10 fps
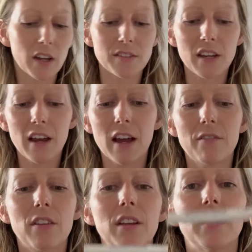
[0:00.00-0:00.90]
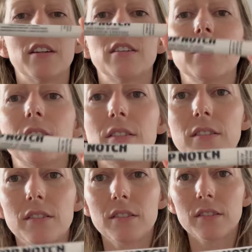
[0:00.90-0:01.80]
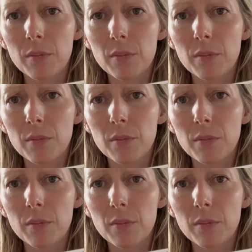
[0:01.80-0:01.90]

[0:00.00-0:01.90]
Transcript: see I have this,